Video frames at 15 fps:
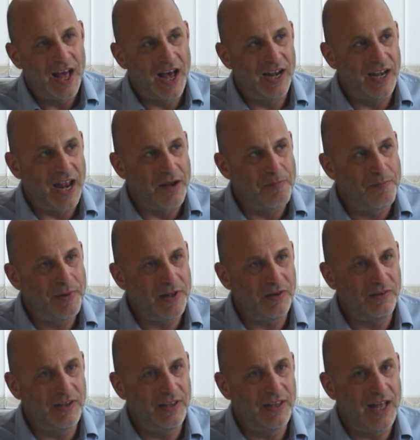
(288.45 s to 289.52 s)
And
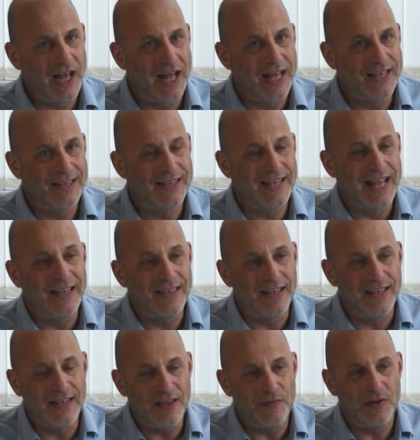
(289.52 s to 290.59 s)
building that
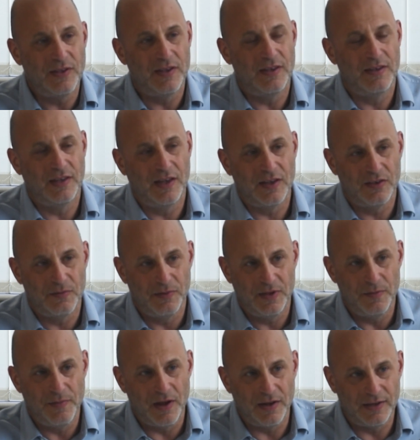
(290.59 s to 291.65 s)
sensitivity that the customers
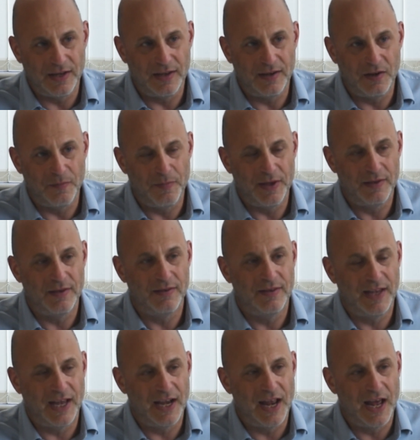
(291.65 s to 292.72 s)
demanded to your business
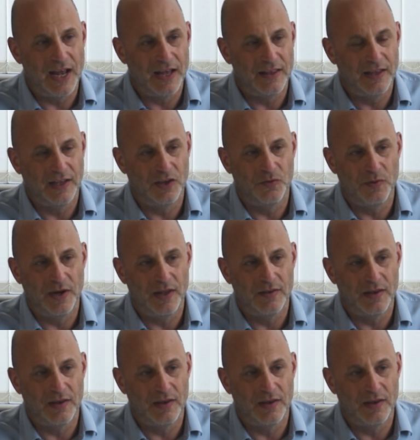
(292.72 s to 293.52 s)
DNA, I think is really